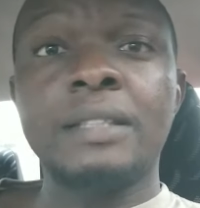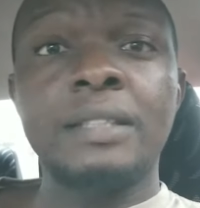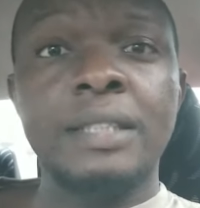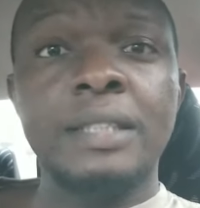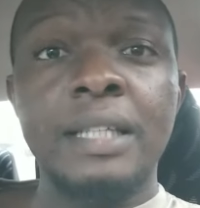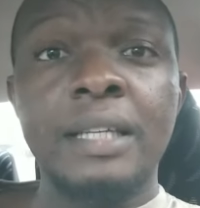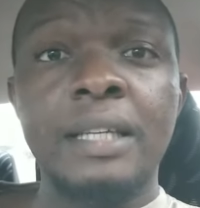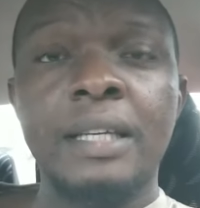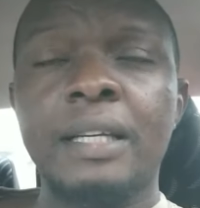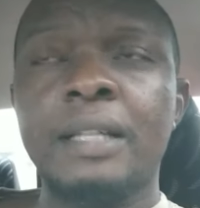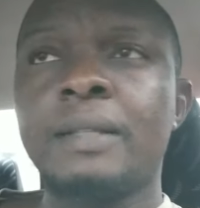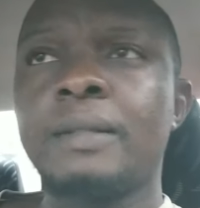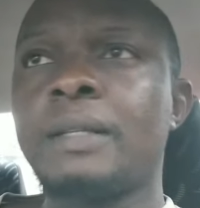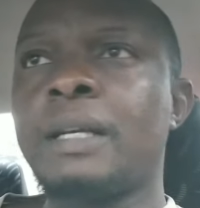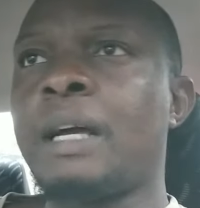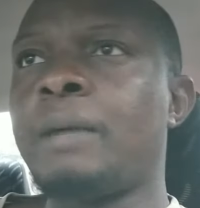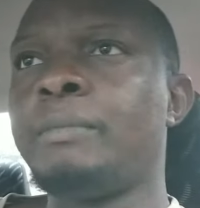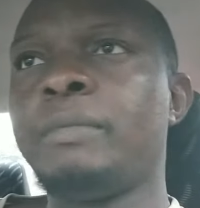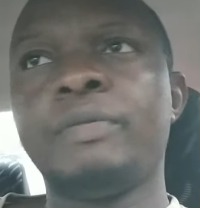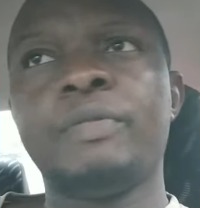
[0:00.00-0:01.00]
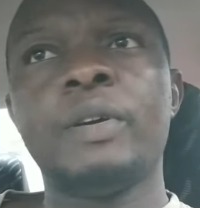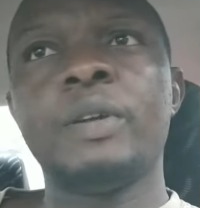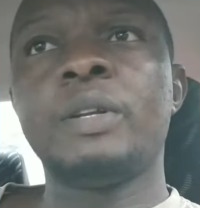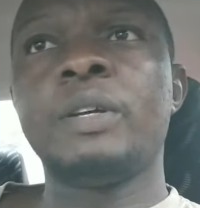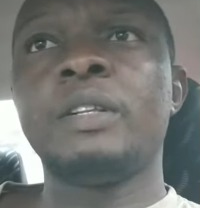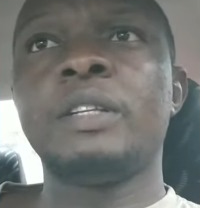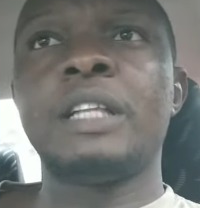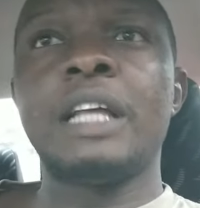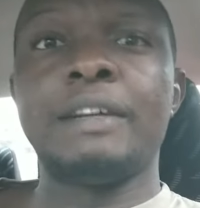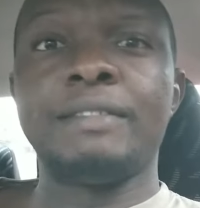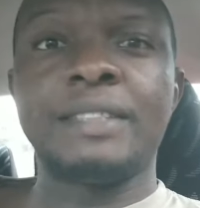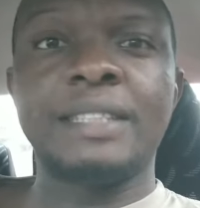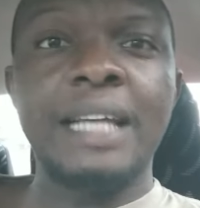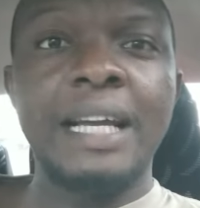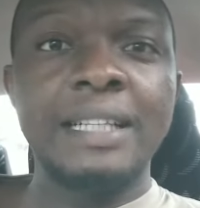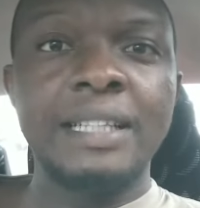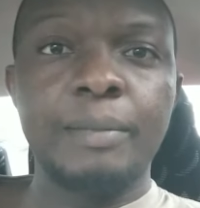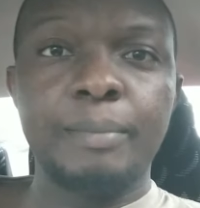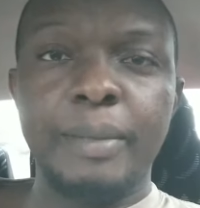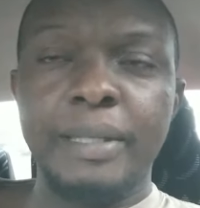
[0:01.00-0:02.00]
singing, and before you know it, they have
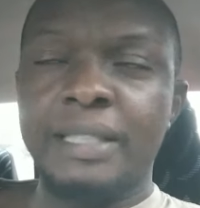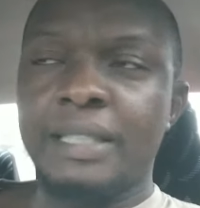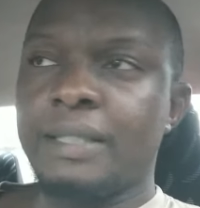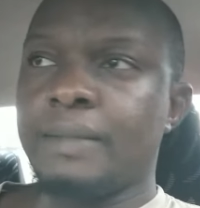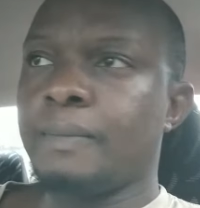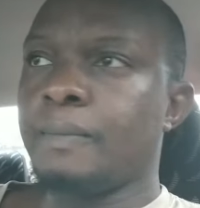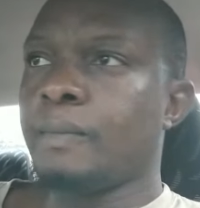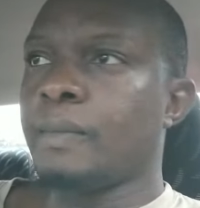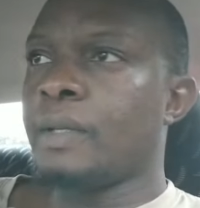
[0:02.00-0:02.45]
signed the person,